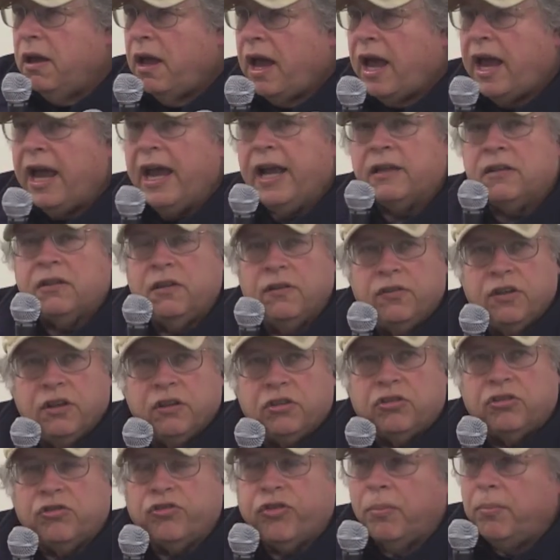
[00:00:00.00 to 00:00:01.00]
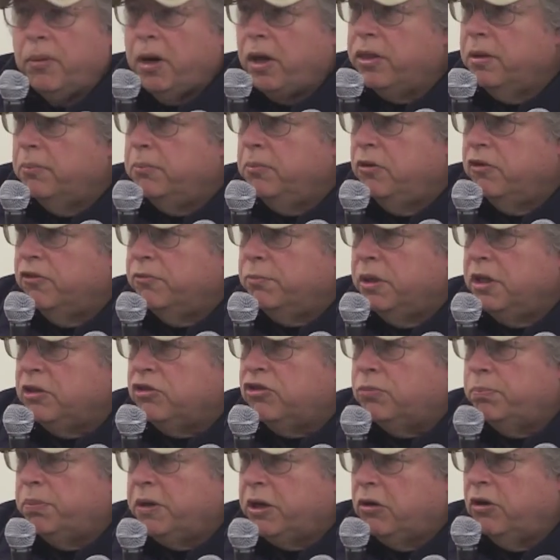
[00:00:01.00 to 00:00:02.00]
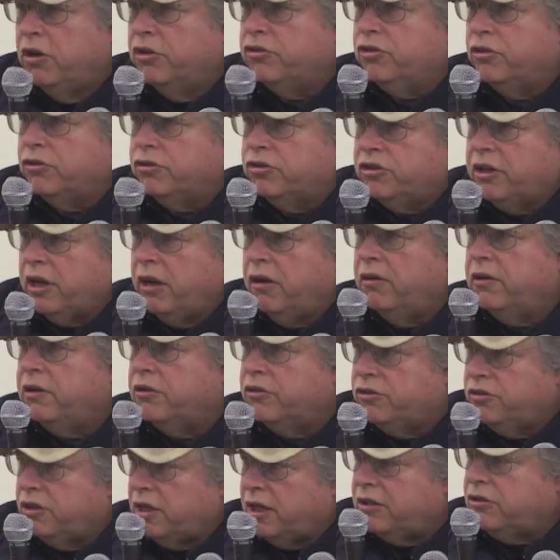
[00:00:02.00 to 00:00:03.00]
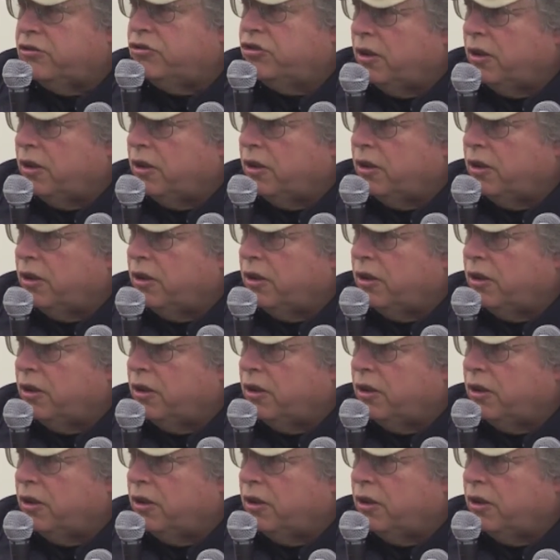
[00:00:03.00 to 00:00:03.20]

activists from other movements because austerity is not